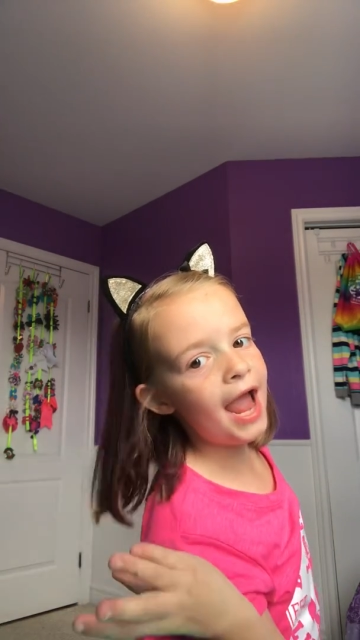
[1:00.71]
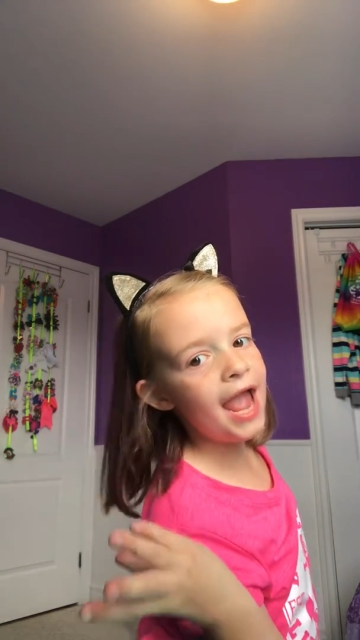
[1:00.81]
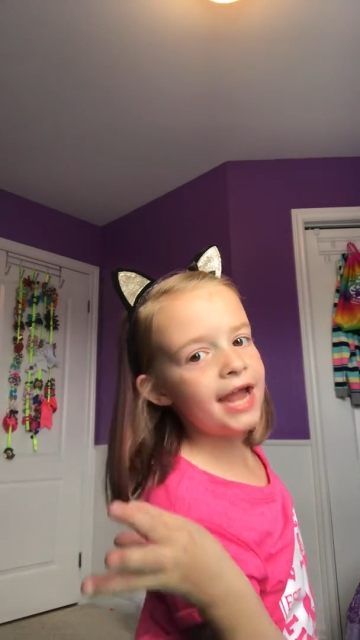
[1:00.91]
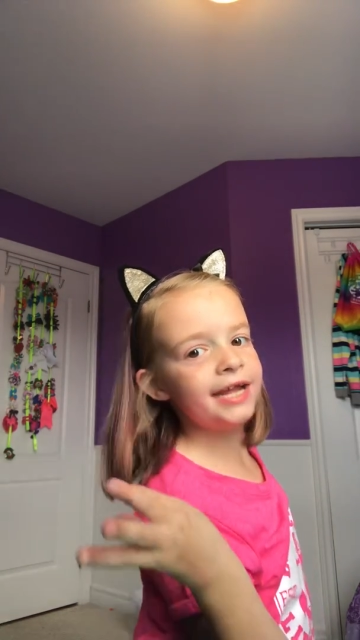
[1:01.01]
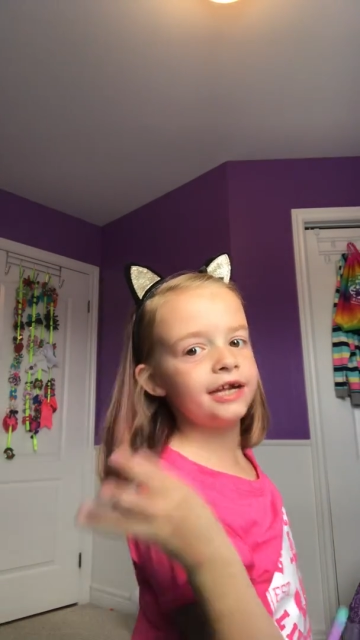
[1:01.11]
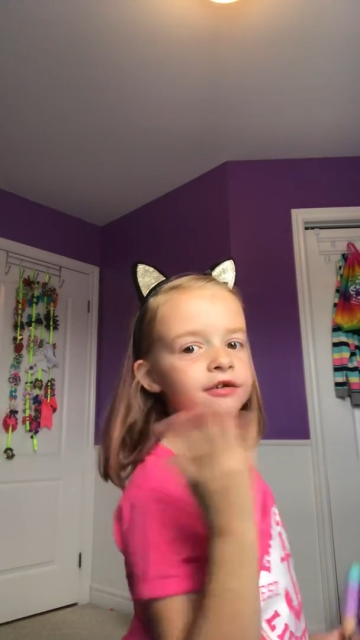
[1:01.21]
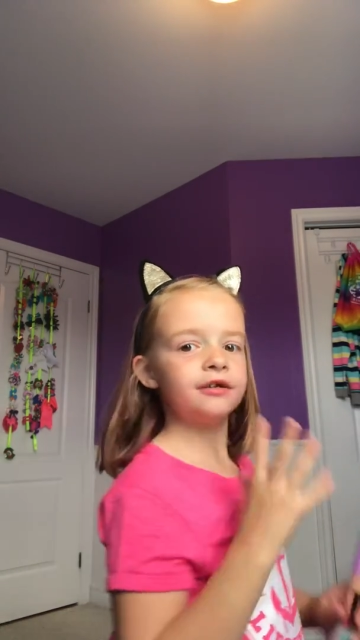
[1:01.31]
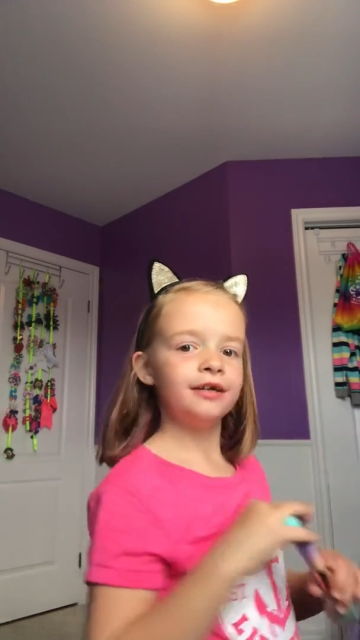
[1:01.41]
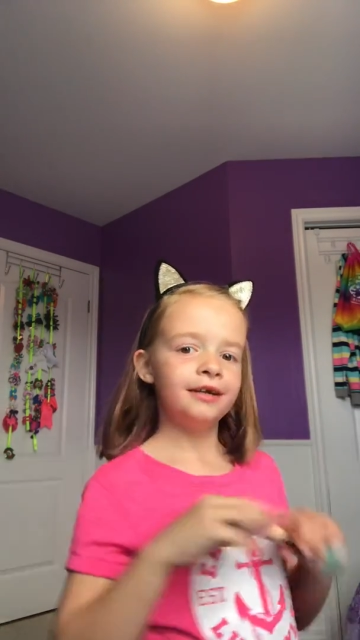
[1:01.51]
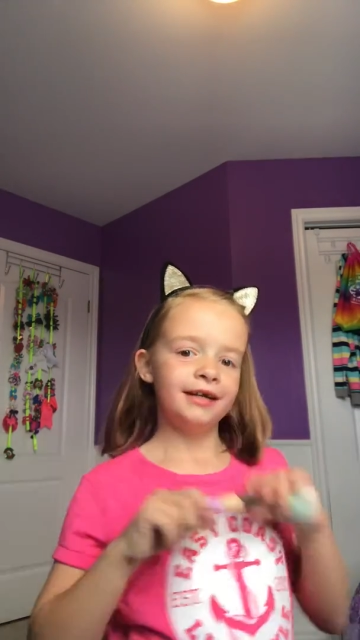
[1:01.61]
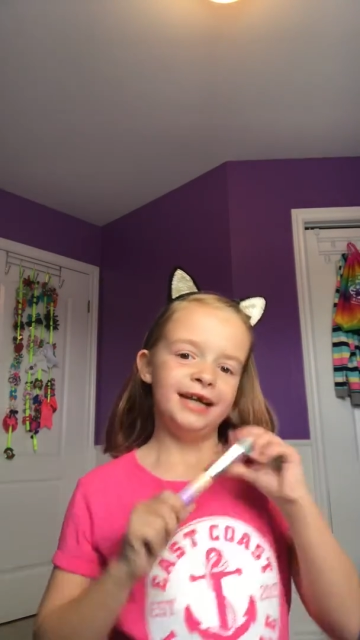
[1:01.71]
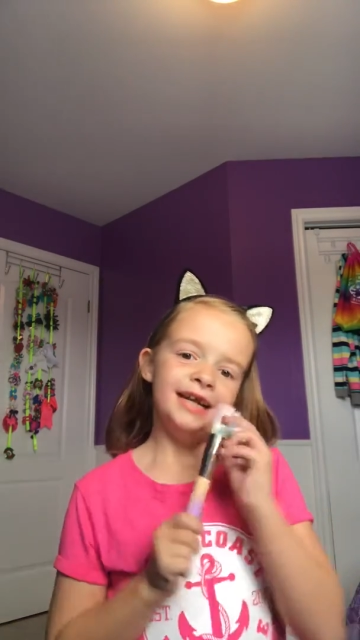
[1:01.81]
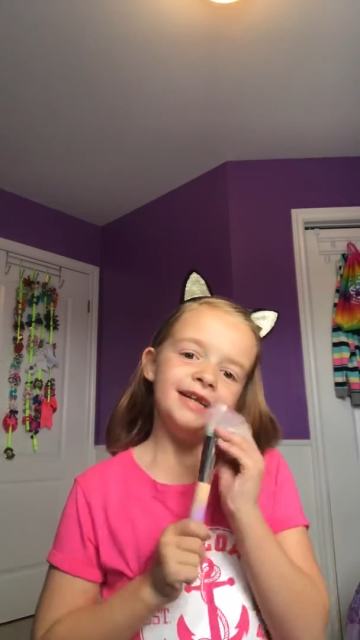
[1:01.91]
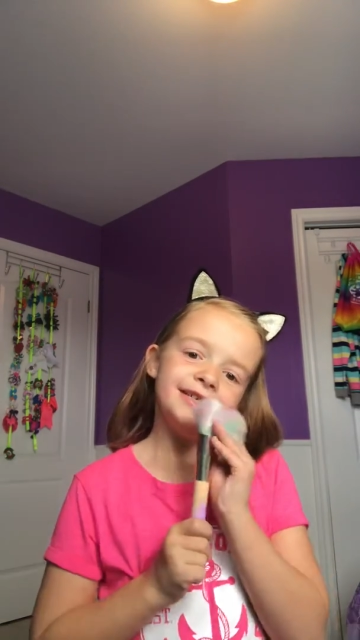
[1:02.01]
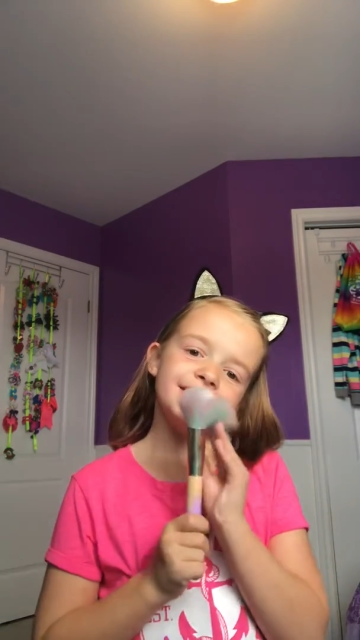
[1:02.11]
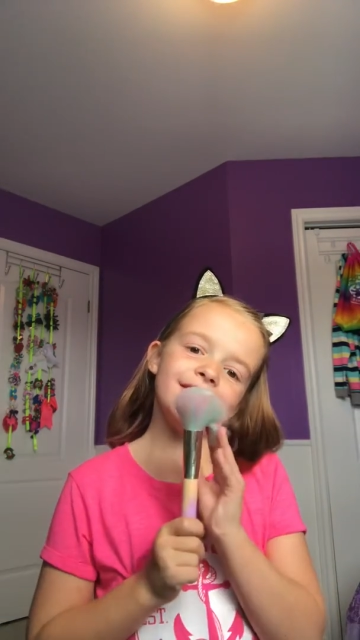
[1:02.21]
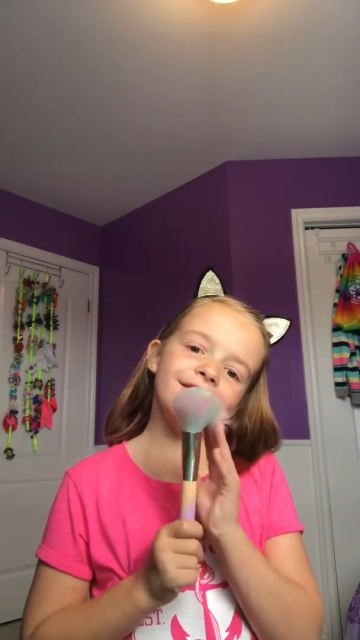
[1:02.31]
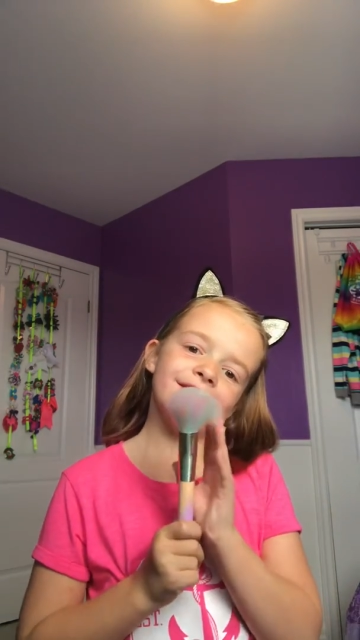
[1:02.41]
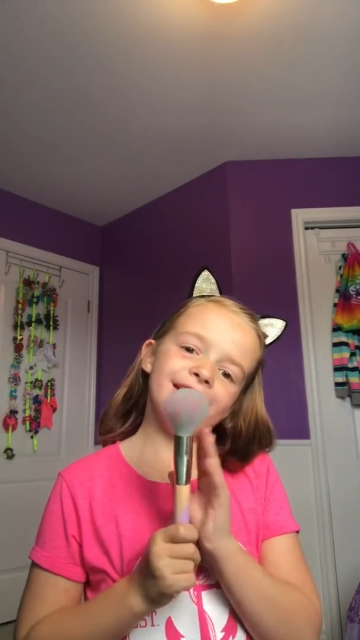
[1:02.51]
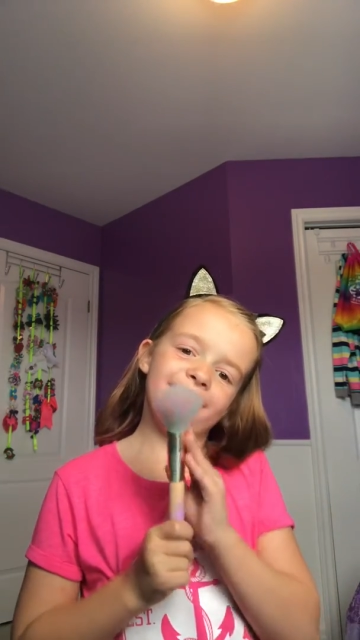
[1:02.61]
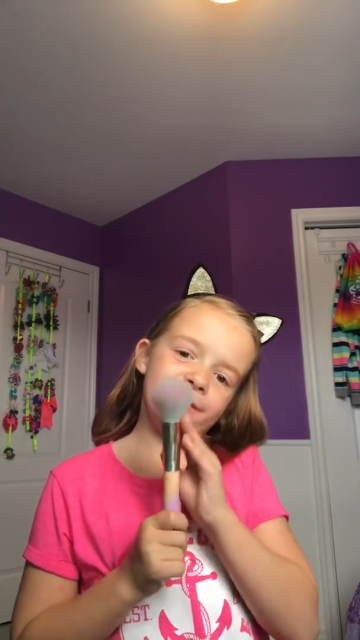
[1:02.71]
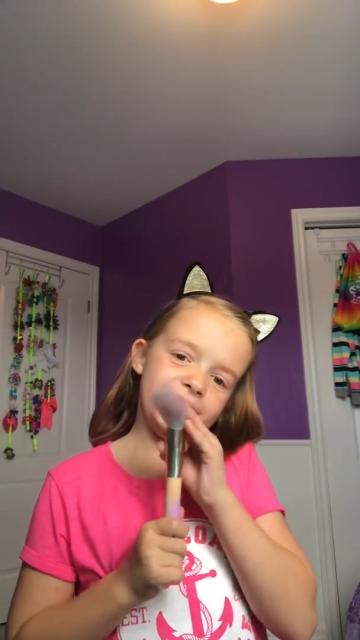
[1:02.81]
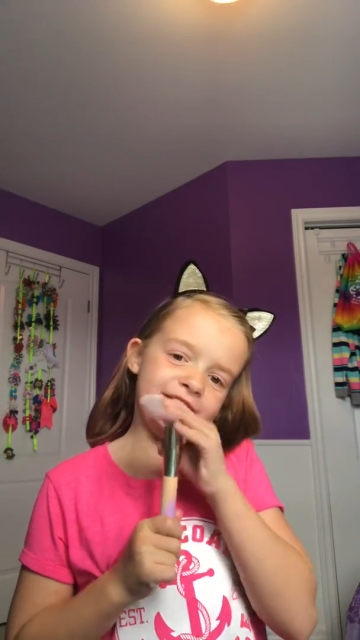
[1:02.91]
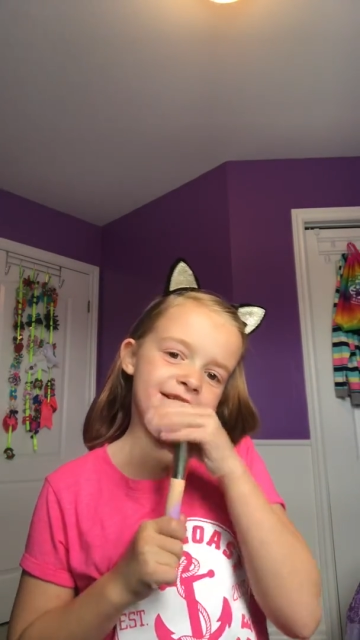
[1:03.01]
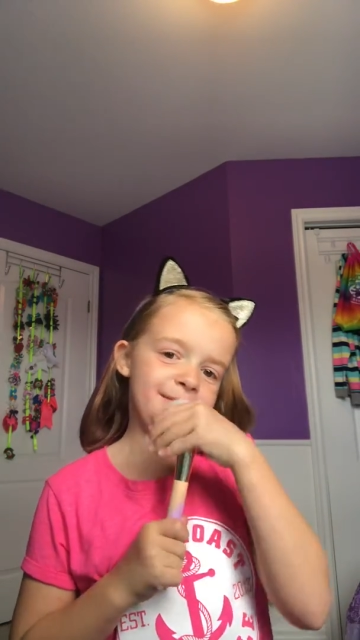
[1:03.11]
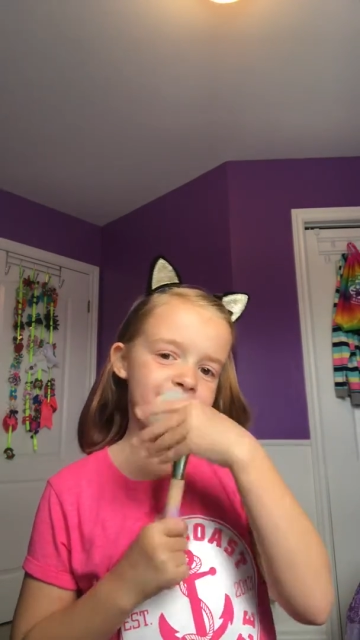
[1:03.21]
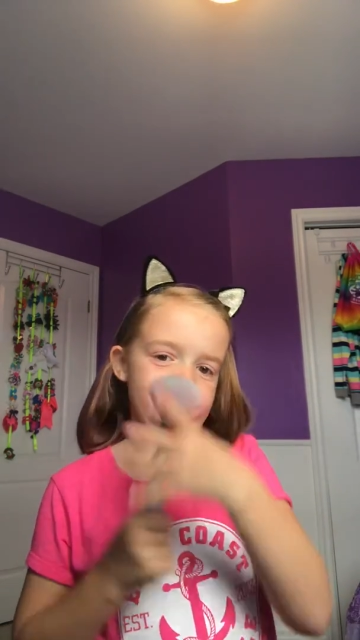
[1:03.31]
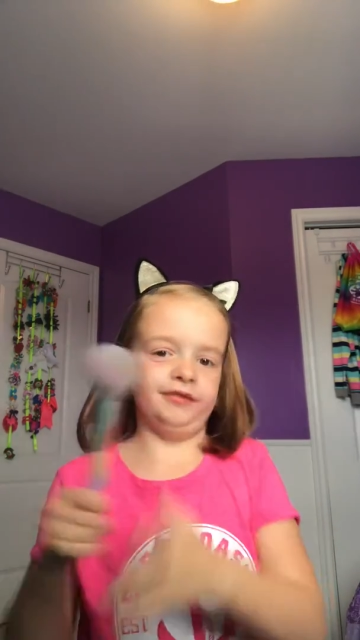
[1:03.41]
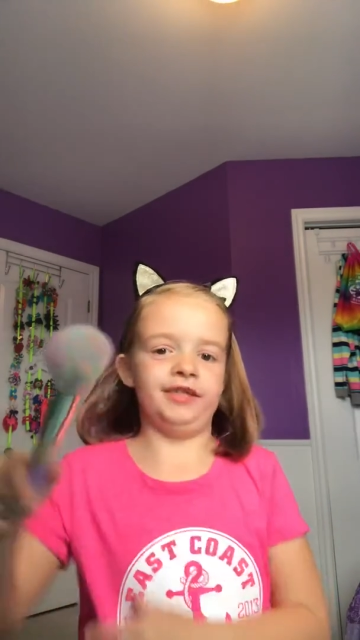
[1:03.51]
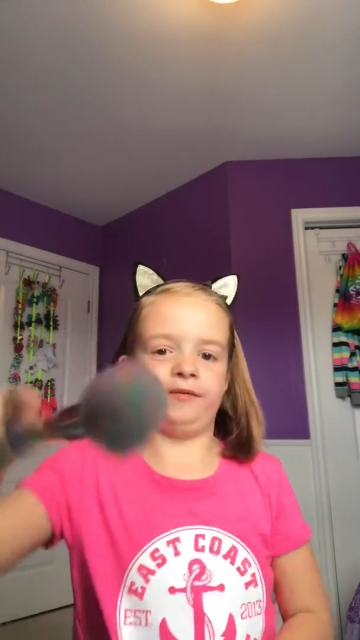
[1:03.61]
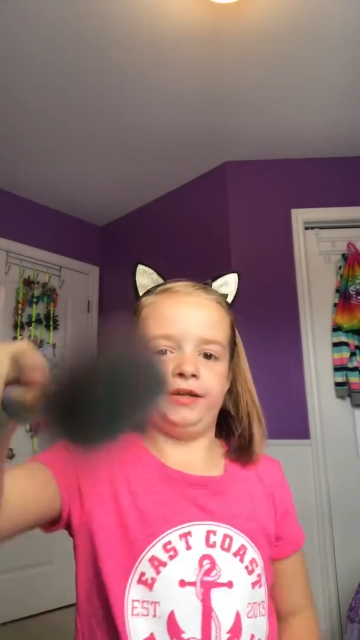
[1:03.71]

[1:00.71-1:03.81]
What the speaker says: hair. So, and we're also going to be using this